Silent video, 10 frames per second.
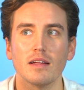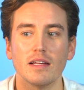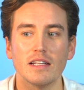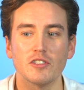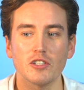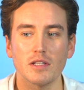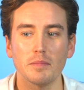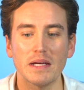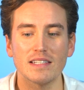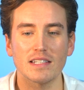it's just the
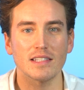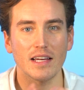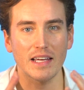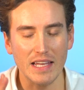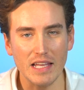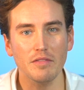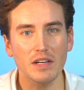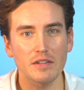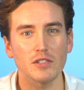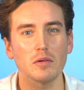basics that
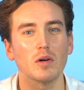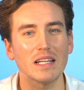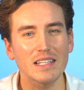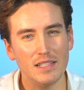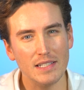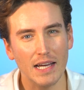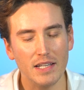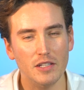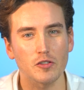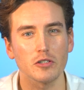even if someone is
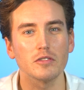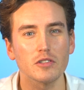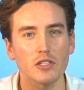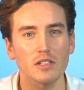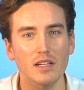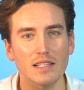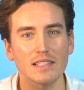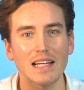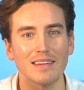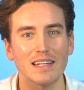telling the truth, just
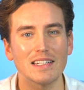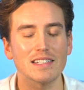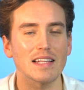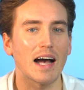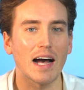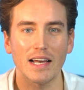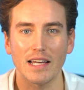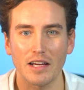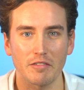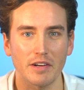understand that it's the
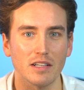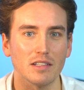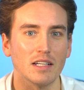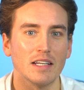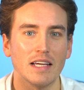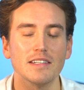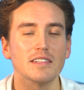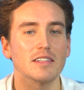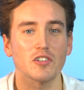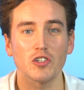highlight reel,
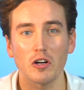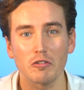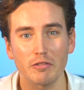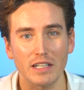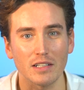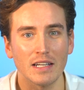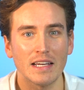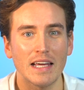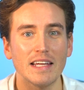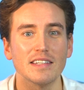it's the show reel,
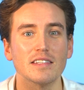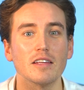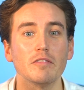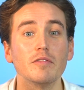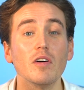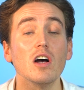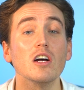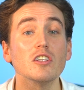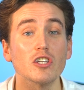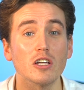it's the
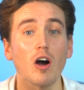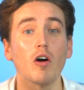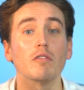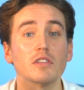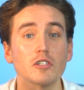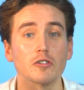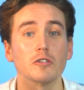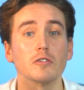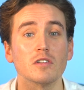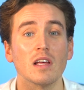version of the
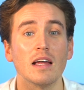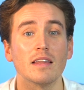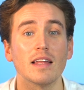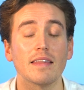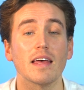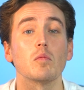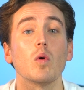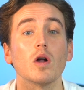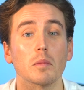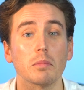truth that they
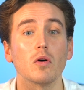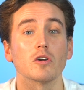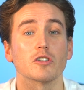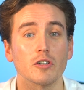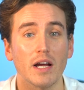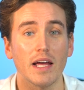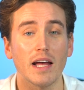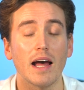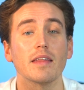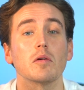want to portray
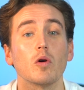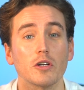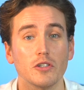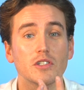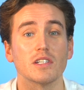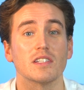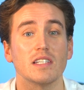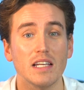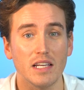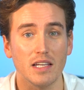and they want you to
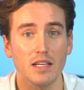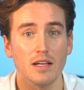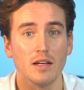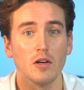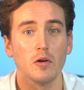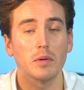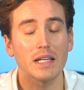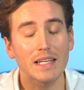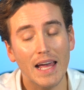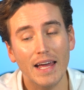see. But
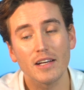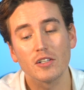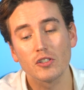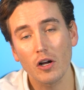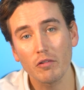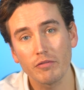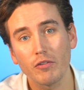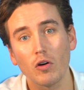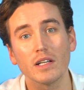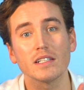again, don't
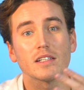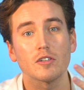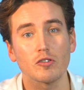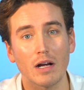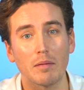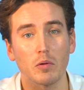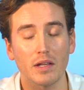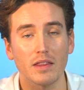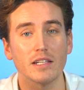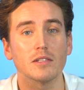fall into the trap
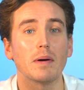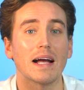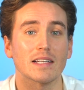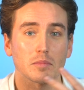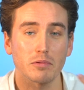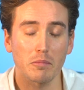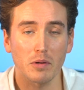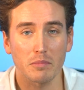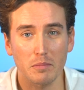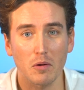with this, back to
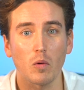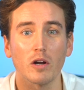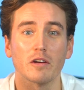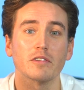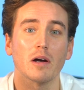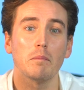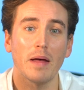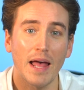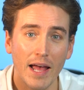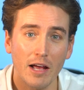problem number 1 of
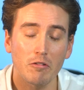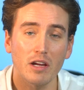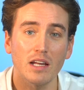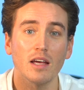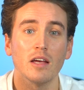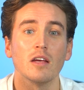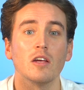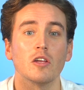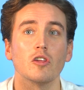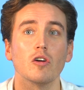comparing
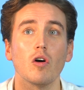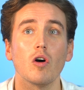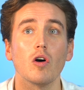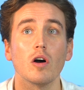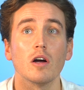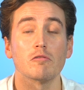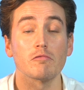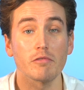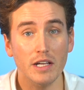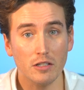your
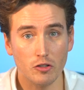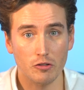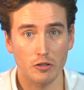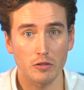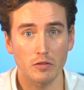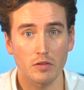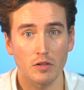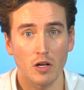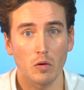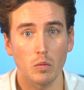real
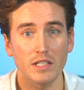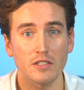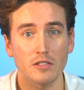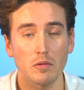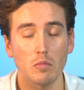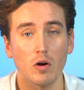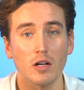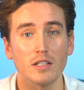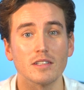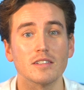truth with
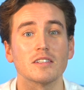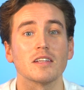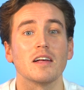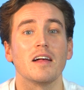someone's